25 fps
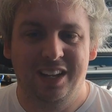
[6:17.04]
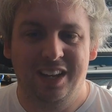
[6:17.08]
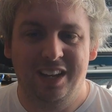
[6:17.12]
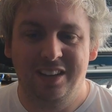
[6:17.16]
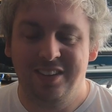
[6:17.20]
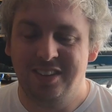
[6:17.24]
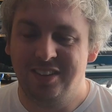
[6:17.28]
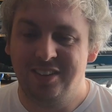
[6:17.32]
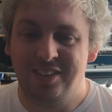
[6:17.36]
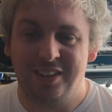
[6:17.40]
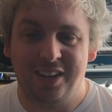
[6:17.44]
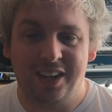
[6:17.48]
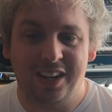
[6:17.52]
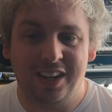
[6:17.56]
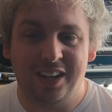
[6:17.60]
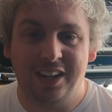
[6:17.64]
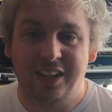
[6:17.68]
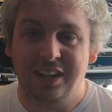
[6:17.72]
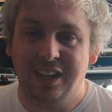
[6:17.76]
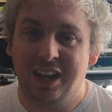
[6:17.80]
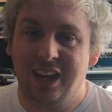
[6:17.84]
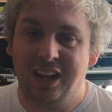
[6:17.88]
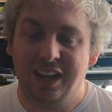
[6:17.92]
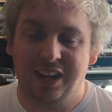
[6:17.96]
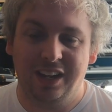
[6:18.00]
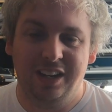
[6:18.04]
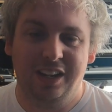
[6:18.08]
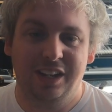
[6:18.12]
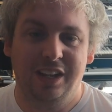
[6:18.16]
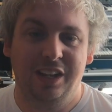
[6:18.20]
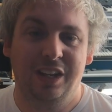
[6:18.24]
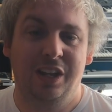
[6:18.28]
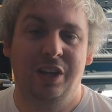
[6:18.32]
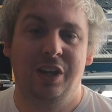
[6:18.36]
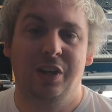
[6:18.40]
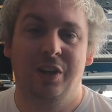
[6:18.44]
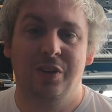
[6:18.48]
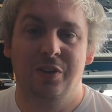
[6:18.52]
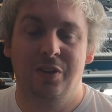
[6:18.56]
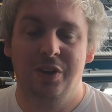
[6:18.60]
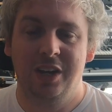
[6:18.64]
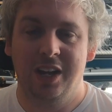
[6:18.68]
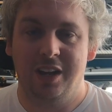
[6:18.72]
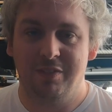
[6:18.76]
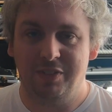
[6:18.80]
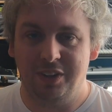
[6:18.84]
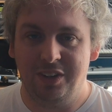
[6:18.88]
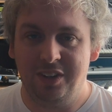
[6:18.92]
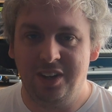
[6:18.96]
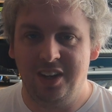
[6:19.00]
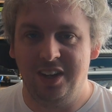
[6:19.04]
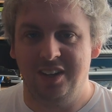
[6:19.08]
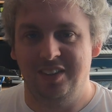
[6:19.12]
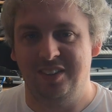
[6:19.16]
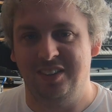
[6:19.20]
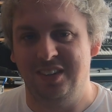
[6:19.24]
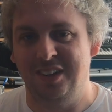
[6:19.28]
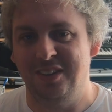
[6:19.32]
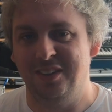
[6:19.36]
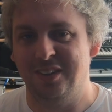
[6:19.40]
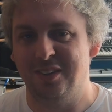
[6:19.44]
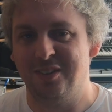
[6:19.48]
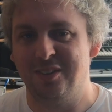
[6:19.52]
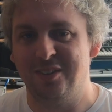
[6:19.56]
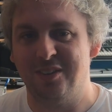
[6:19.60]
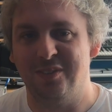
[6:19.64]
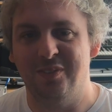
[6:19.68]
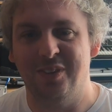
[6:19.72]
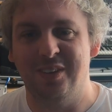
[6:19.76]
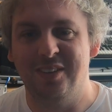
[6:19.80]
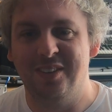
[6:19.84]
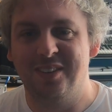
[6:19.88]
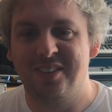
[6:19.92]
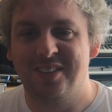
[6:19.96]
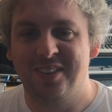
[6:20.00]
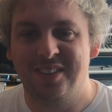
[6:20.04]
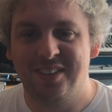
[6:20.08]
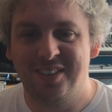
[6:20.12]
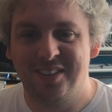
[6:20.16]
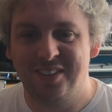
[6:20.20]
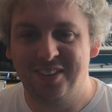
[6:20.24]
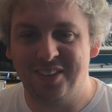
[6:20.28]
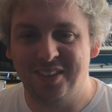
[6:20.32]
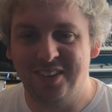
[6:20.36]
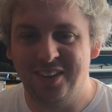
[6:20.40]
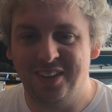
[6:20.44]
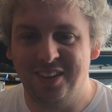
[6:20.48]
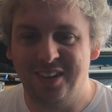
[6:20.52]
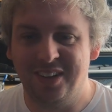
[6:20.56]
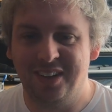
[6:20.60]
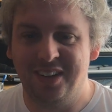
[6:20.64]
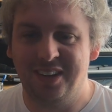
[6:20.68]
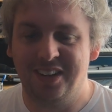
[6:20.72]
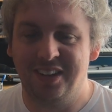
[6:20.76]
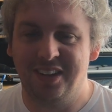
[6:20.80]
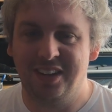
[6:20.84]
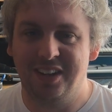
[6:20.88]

As I say, you can only have a taste of these instruments, so